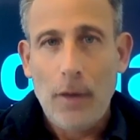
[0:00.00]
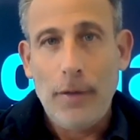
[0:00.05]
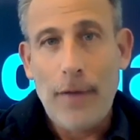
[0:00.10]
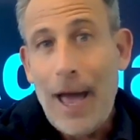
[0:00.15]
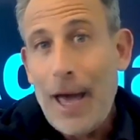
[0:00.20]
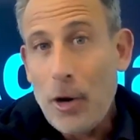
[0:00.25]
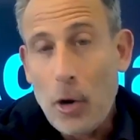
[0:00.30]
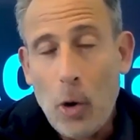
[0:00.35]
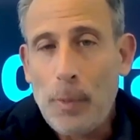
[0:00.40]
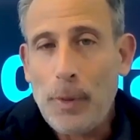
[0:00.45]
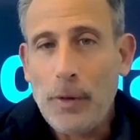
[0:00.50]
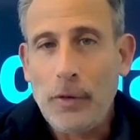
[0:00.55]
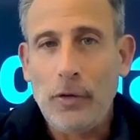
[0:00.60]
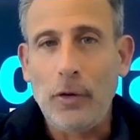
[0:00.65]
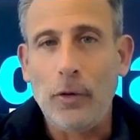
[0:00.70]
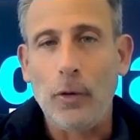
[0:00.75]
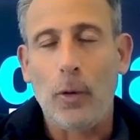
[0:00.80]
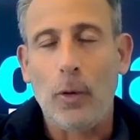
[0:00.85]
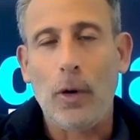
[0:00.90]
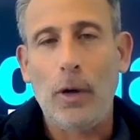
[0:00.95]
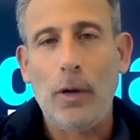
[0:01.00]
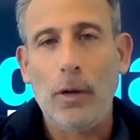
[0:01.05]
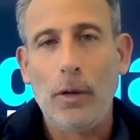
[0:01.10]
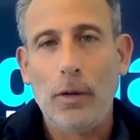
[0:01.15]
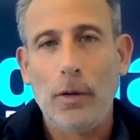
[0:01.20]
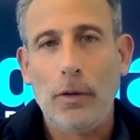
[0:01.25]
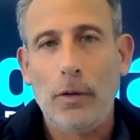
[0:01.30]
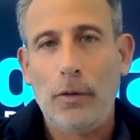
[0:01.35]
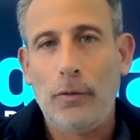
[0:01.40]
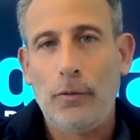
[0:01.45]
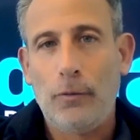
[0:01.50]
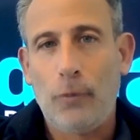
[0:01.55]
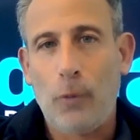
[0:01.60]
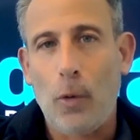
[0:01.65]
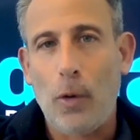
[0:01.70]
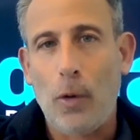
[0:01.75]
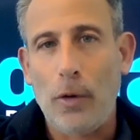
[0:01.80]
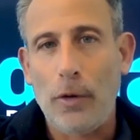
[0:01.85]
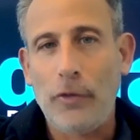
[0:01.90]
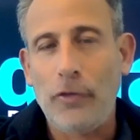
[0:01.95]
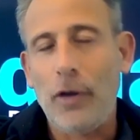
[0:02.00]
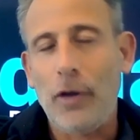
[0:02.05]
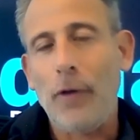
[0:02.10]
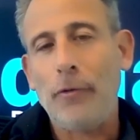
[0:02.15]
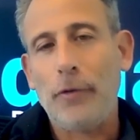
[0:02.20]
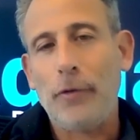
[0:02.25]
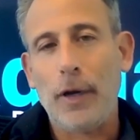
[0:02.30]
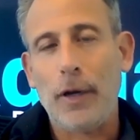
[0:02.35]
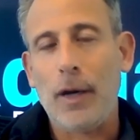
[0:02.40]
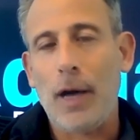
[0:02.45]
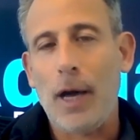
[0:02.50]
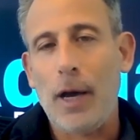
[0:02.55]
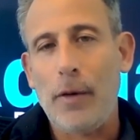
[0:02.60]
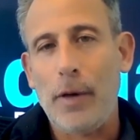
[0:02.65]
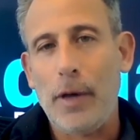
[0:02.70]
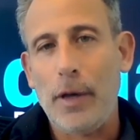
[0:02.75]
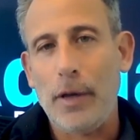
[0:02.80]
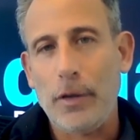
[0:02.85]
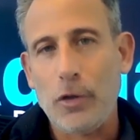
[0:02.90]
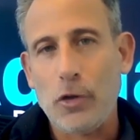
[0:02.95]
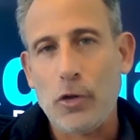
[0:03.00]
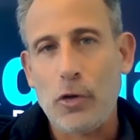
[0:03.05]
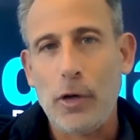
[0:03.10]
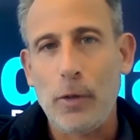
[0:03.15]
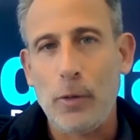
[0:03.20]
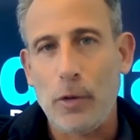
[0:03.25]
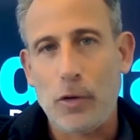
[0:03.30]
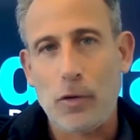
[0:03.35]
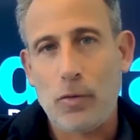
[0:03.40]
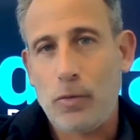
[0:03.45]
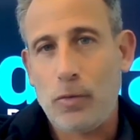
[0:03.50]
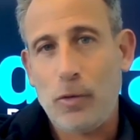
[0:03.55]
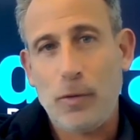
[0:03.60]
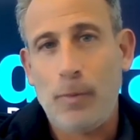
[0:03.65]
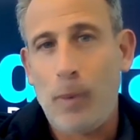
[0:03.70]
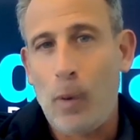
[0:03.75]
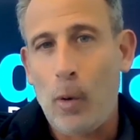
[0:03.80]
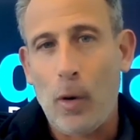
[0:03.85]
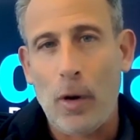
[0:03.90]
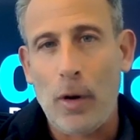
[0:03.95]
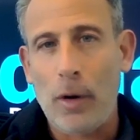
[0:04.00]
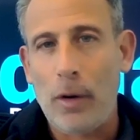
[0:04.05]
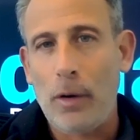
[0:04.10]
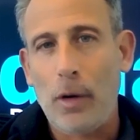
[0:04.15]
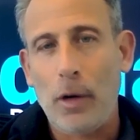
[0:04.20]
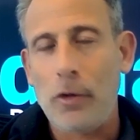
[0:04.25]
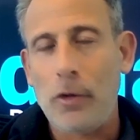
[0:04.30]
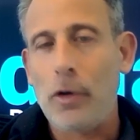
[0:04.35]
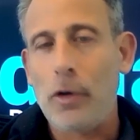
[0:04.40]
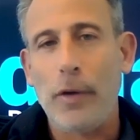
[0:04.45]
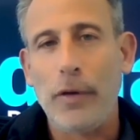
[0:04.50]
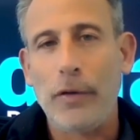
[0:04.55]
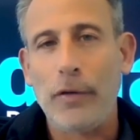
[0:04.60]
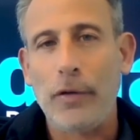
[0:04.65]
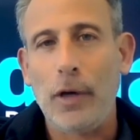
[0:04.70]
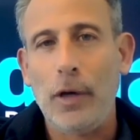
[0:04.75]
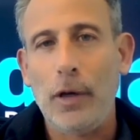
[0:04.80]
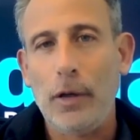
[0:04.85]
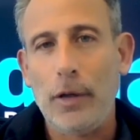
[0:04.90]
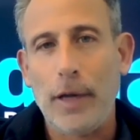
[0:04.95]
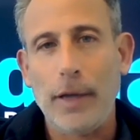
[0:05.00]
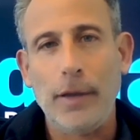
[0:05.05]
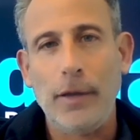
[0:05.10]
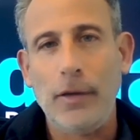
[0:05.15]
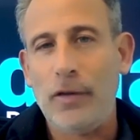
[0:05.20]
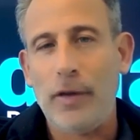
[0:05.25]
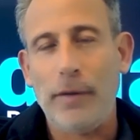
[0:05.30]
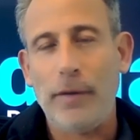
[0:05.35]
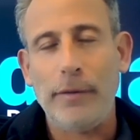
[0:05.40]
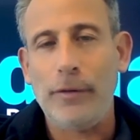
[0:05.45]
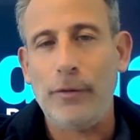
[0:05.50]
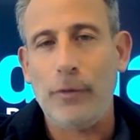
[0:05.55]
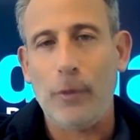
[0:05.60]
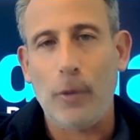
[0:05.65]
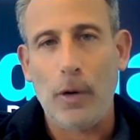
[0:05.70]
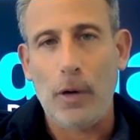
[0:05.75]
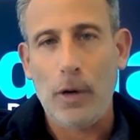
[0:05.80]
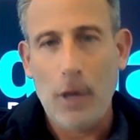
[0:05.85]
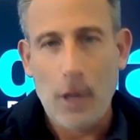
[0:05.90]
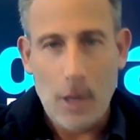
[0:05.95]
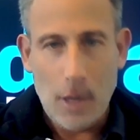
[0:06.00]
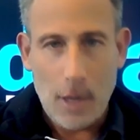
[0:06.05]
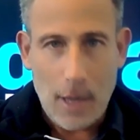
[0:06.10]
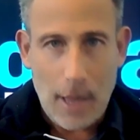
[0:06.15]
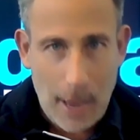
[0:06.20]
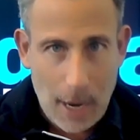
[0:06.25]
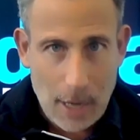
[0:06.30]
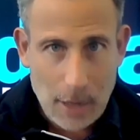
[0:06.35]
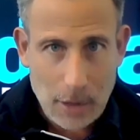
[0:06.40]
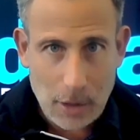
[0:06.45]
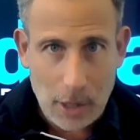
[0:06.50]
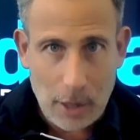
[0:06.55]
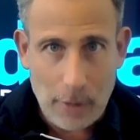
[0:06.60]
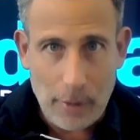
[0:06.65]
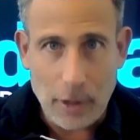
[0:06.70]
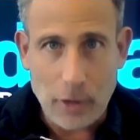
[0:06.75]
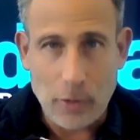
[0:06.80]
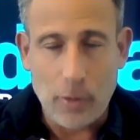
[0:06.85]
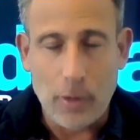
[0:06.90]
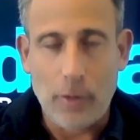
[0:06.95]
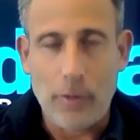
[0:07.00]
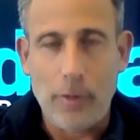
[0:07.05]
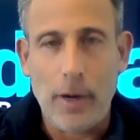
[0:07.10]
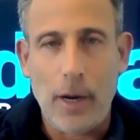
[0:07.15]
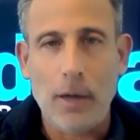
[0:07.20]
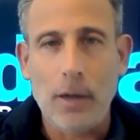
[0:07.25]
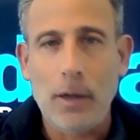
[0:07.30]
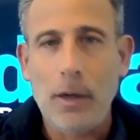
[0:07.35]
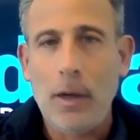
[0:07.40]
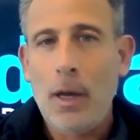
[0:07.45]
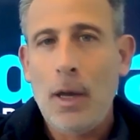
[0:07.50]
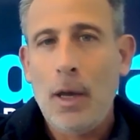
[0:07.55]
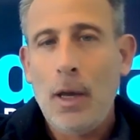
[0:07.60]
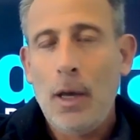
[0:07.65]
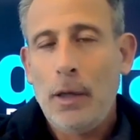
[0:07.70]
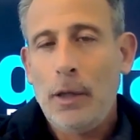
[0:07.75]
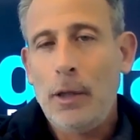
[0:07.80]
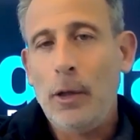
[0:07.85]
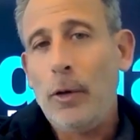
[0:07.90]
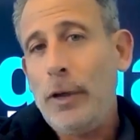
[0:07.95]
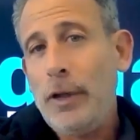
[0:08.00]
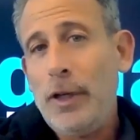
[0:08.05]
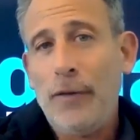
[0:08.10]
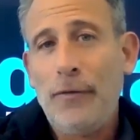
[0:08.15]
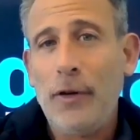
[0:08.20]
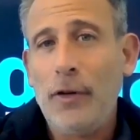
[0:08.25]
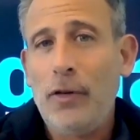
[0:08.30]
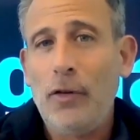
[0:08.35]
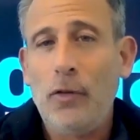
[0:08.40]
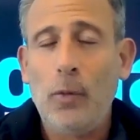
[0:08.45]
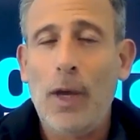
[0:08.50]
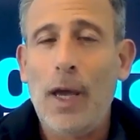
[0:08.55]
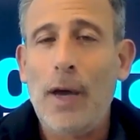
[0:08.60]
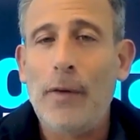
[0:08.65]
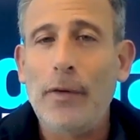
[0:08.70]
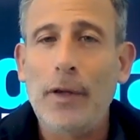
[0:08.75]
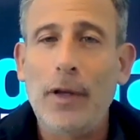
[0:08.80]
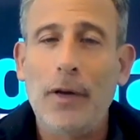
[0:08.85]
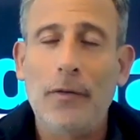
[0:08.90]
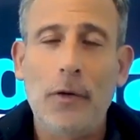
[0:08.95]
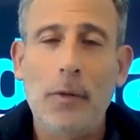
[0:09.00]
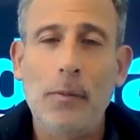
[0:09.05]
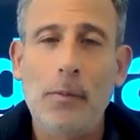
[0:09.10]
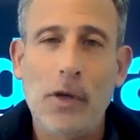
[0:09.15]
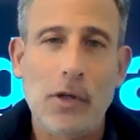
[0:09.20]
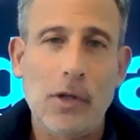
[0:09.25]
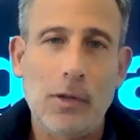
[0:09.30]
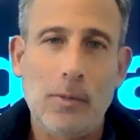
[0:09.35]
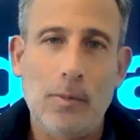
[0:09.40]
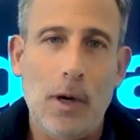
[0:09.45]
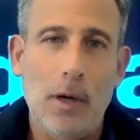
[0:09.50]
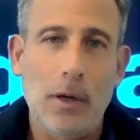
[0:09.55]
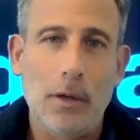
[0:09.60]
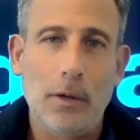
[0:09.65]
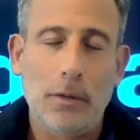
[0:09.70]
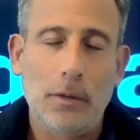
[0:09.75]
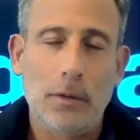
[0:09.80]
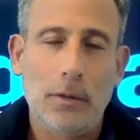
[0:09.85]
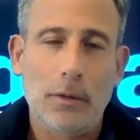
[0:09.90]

That opens the door for the self-directed IRA industry, which was born under ERISA 1974 as IRAs were created. The only difference is we have a different business model.